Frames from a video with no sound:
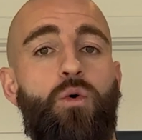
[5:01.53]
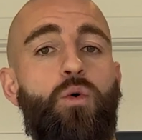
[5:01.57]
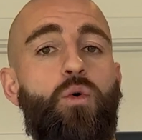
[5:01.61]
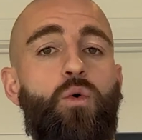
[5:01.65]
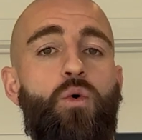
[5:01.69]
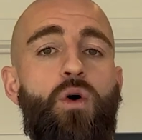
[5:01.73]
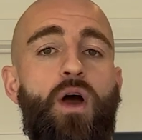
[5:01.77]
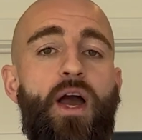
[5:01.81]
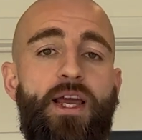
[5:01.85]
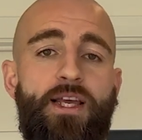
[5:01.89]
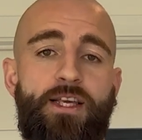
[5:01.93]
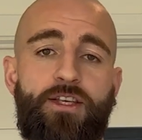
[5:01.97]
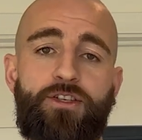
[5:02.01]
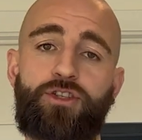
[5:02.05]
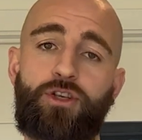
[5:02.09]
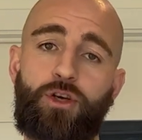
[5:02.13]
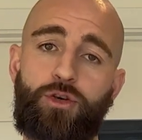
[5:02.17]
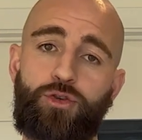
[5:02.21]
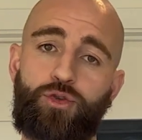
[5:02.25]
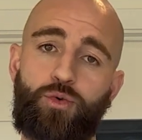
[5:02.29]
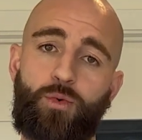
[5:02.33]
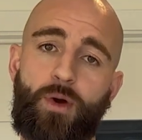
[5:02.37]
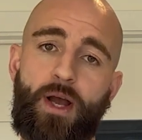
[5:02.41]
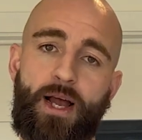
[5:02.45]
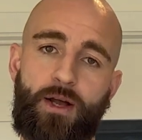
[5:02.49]
or a
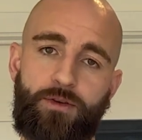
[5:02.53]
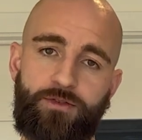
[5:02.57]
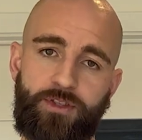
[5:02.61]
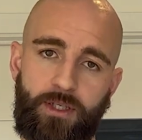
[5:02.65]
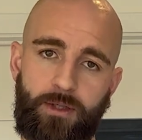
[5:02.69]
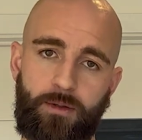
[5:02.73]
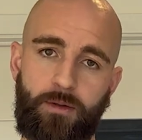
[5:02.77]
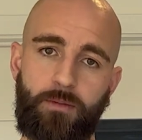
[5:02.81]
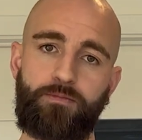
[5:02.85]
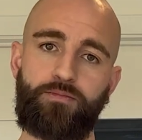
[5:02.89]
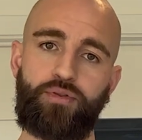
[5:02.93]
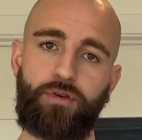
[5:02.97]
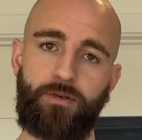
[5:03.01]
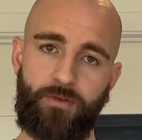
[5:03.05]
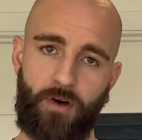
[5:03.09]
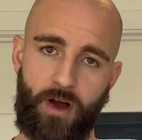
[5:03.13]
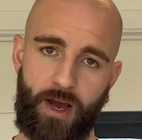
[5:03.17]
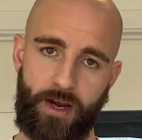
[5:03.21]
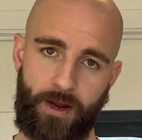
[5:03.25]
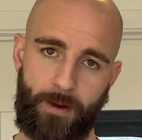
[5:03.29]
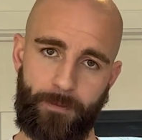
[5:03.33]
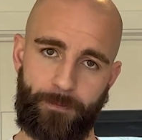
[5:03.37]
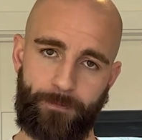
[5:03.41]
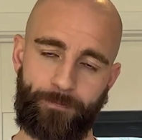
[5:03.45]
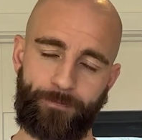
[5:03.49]
social housing
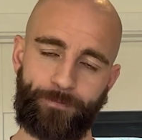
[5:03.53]
provider.